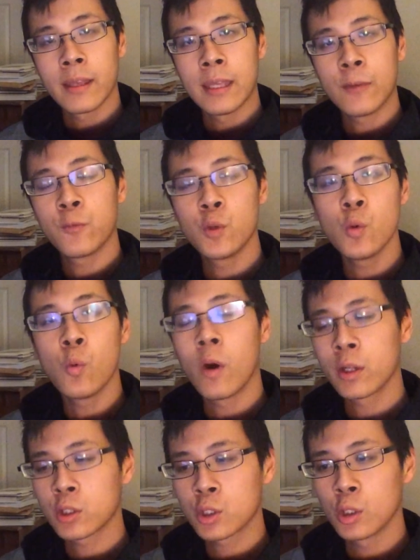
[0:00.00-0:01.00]
if you
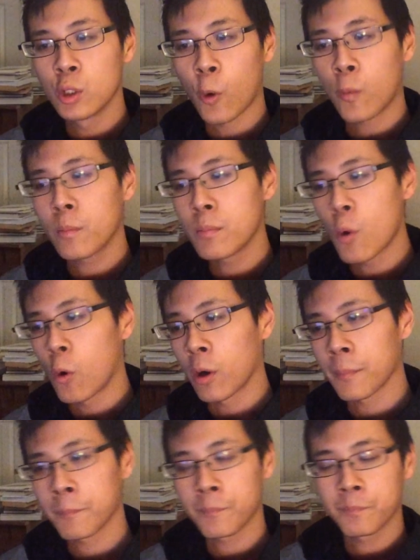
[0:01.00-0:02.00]
want to learn more,